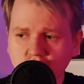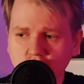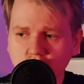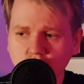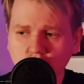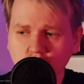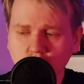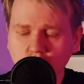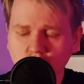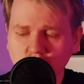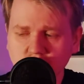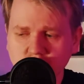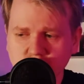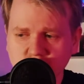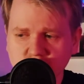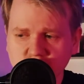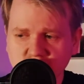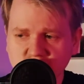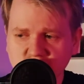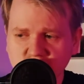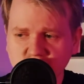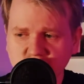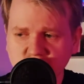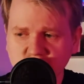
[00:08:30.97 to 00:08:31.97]
Or I was
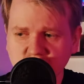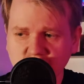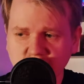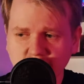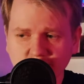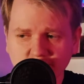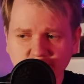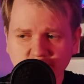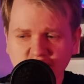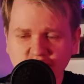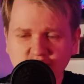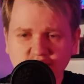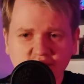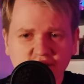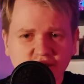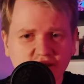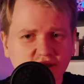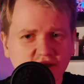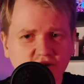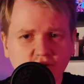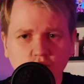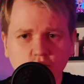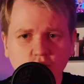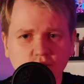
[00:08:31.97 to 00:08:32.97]
thinking
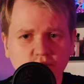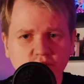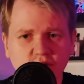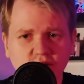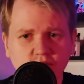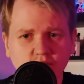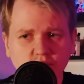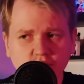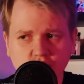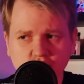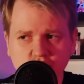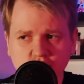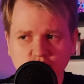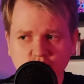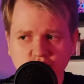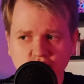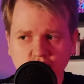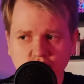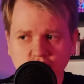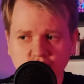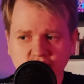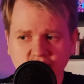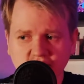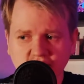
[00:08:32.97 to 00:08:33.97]
maybe it would be
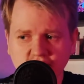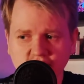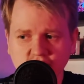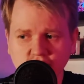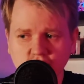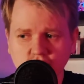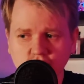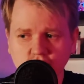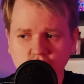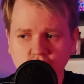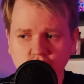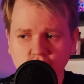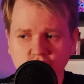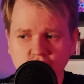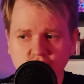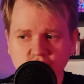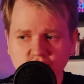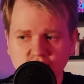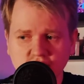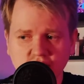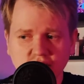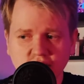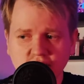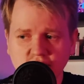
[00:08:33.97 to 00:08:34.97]
possible that you would